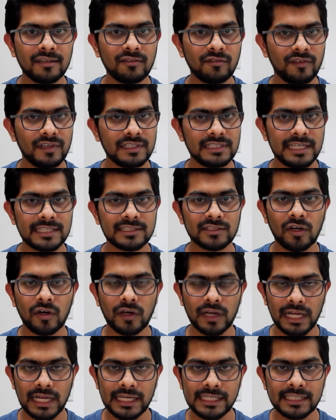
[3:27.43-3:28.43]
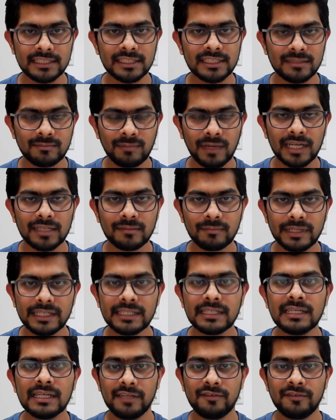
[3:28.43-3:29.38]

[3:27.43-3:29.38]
physics, or any other department.